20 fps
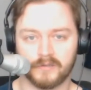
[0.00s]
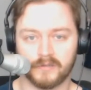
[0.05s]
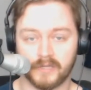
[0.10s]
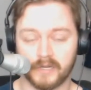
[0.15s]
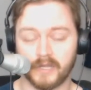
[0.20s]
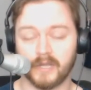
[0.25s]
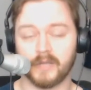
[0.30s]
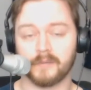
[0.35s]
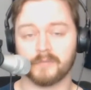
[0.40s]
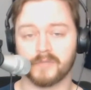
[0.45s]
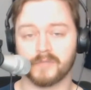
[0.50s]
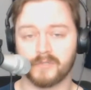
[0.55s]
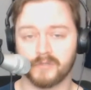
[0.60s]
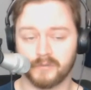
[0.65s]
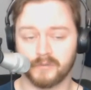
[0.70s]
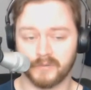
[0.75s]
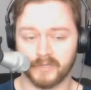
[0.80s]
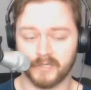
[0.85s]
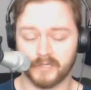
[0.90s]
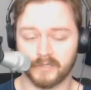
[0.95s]
that I'm
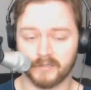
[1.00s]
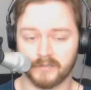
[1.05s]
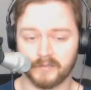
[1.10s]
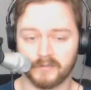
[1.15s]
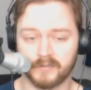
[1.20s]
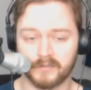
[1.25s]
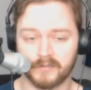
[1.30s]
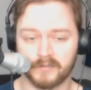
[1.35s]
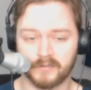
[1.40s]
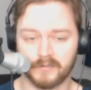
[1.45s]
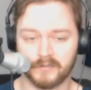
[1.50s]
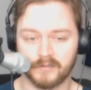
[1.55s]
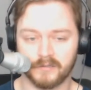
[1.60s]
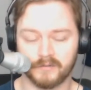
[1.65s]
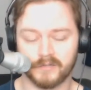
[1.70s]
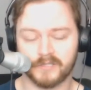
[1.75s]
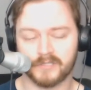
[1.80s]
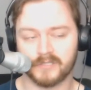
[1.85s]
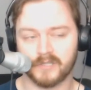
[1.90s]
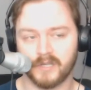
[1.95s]
doing,
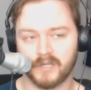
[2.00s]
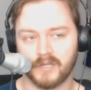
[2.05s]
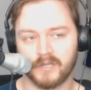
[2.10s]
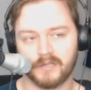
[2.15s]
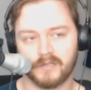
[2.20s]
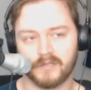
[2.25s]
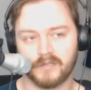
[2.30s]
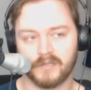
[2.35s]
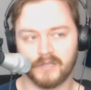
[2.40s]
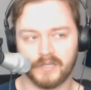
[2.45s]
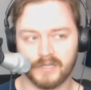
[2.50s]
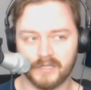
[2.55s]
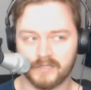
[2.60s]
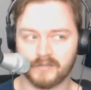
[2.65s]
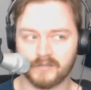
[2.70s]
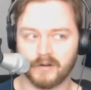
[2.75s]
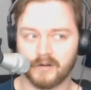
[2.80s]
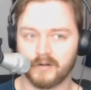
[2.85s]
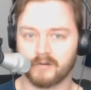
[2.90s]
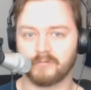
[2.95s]
which it
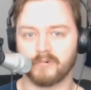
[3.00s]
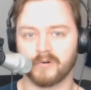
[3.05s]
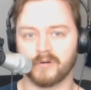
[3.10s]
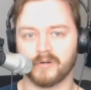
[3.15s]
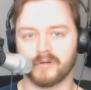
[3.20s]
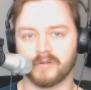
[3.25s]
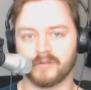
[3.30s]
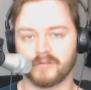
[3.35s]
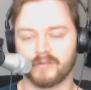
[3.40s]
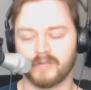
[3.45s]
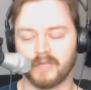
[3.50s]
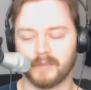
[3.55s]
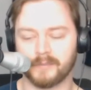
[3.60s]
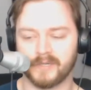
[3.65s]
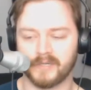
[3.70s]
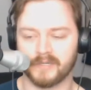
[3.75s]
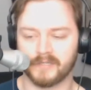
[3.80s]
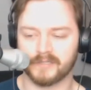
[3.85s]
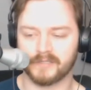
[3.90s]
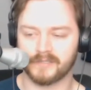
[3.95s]
is hard work. I
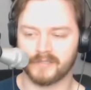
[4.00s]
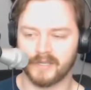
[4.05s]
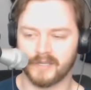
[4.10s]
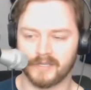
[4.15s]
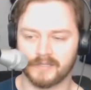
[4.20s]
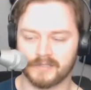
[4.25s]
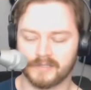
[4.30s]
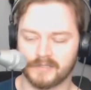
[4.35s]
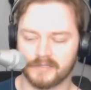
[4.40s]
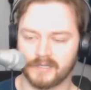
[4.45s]
mean, it's not,